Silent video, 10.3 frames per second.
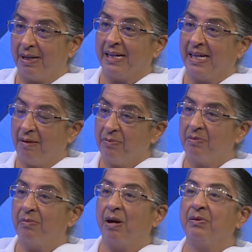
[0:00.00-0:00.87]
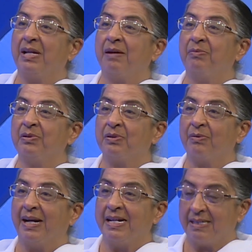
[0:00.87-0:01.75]
I came to Mount Abu
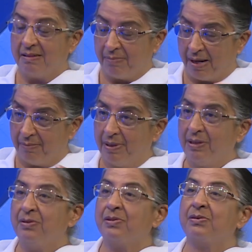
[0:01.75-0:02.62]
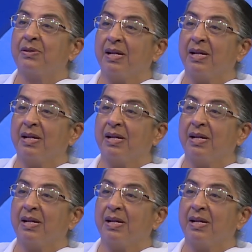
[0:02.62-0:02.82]
twice and Baba used to